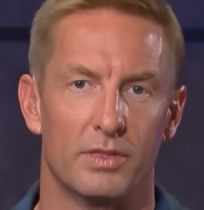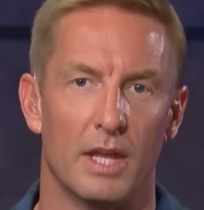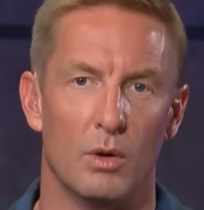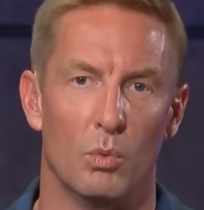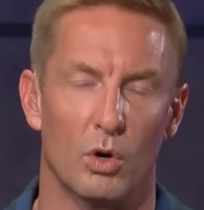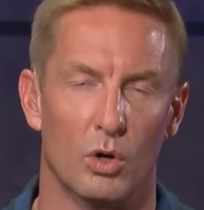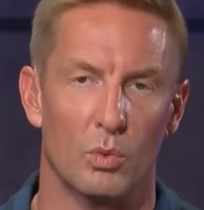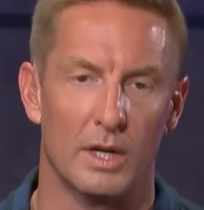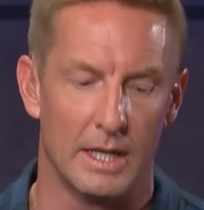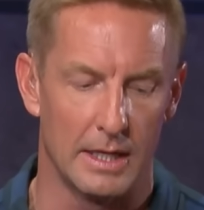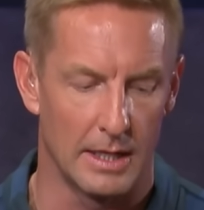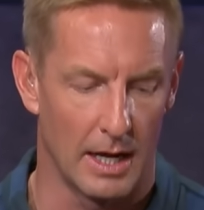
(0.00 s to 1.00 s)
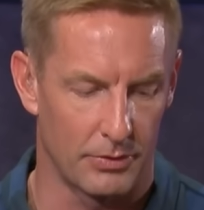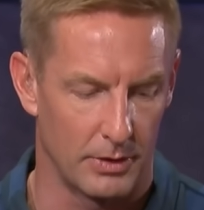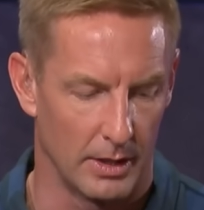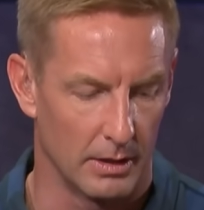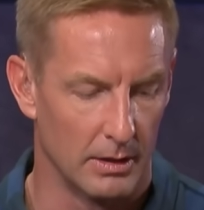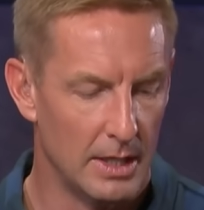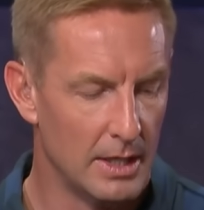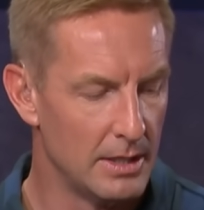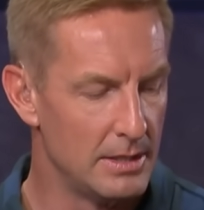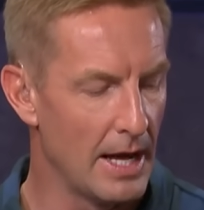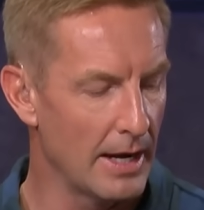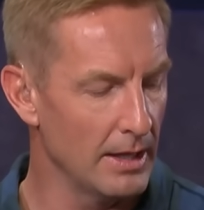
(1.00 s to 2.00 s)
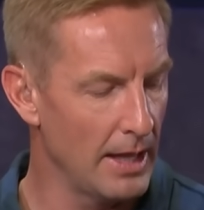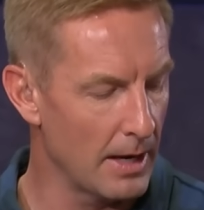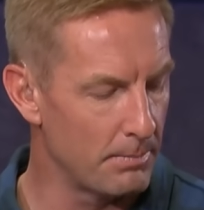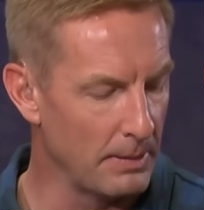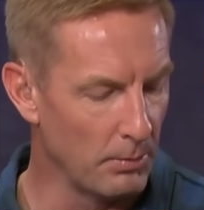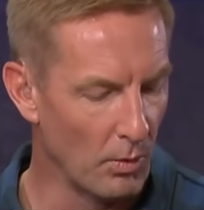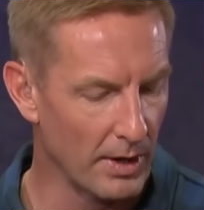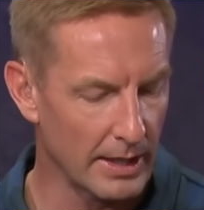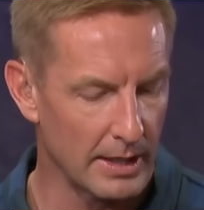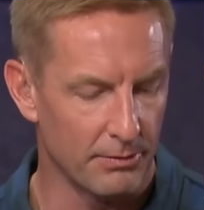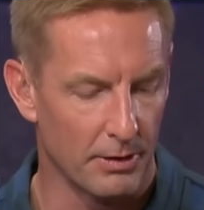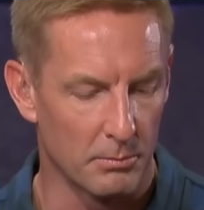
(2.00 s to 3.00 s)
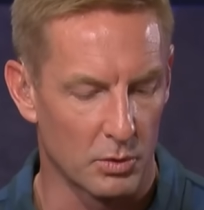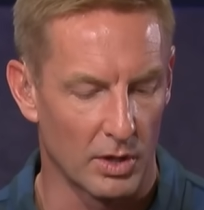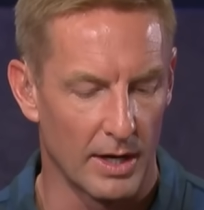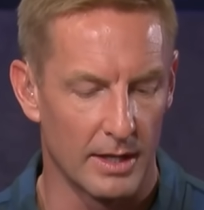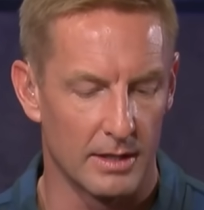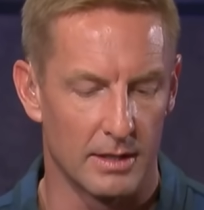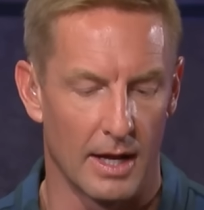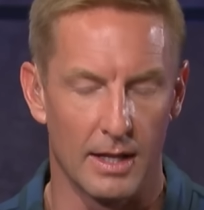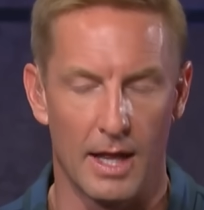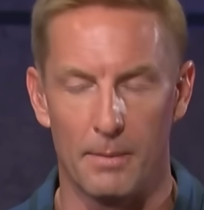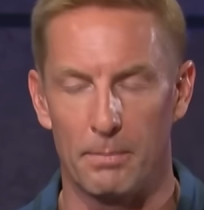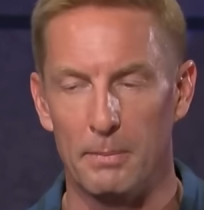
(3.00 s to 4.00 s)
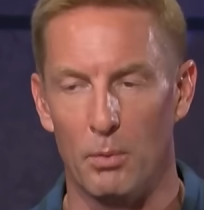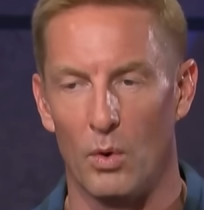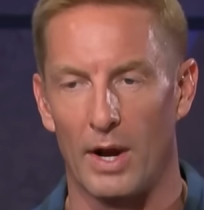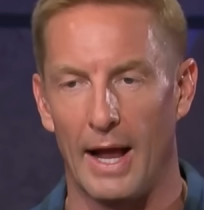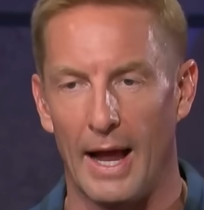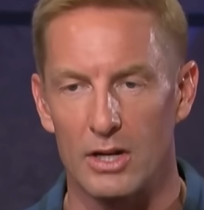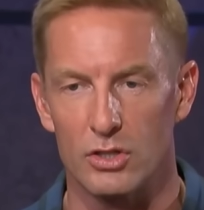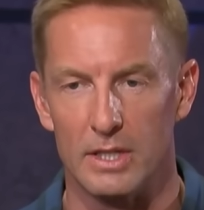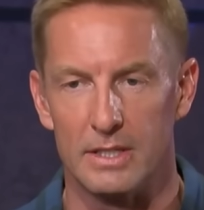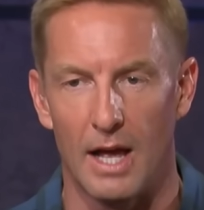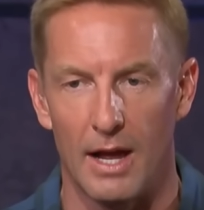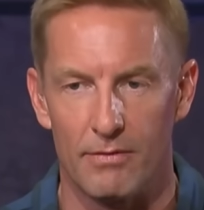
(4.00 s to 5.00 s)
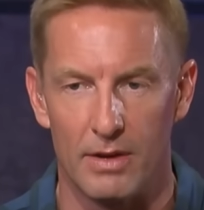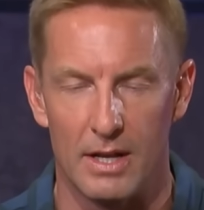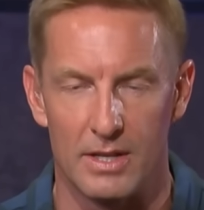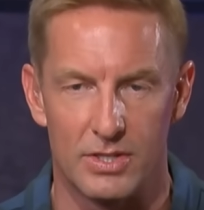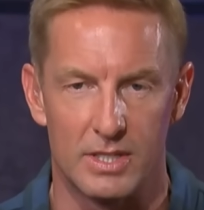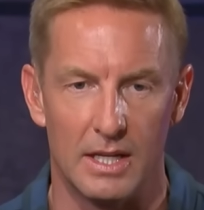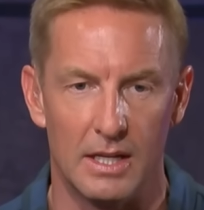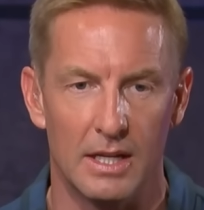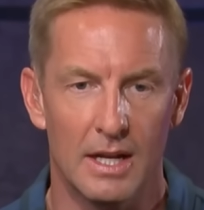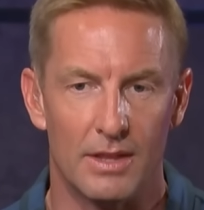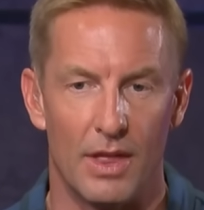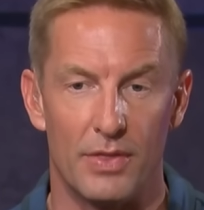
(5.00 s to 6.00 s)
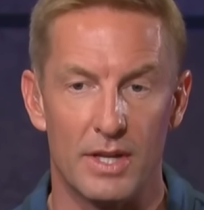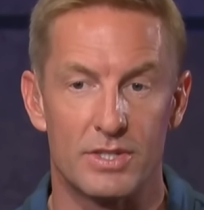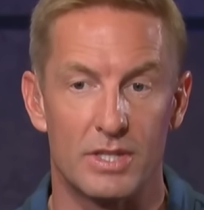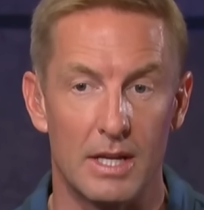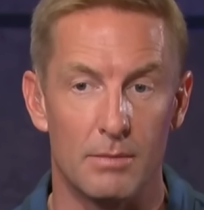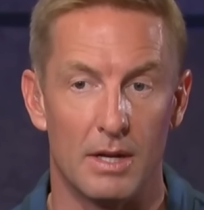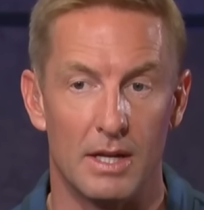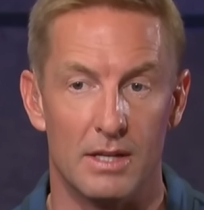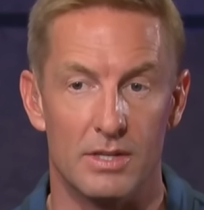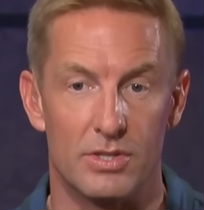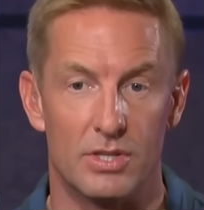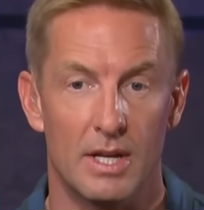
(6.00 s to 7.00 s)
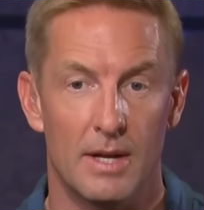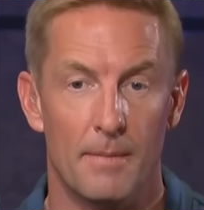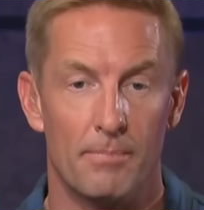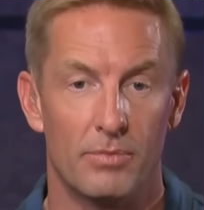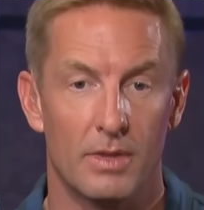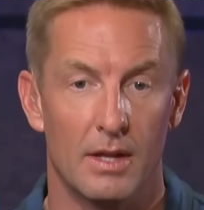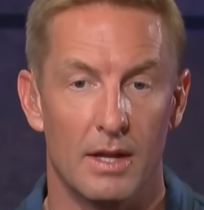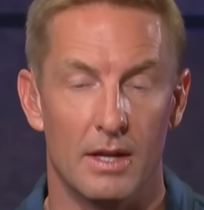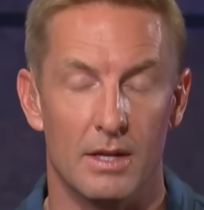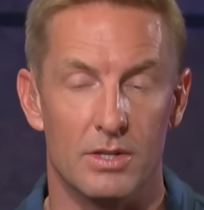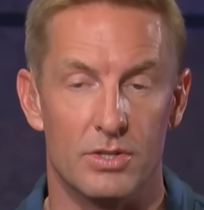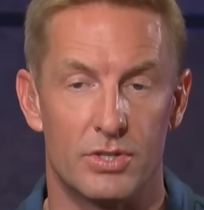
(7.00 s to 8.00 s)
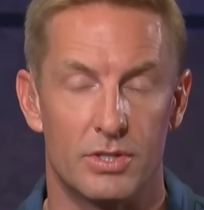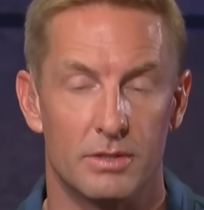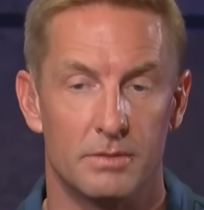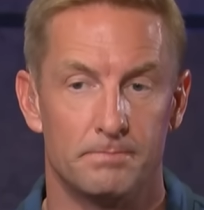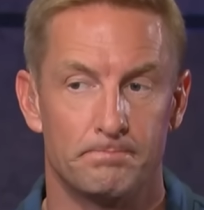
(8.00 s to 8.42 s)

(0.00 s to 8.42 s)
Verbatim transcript: what they were when he got there. Not a lot of people want to give him credit. Not a lot of people want to actually dive in and see that this team is is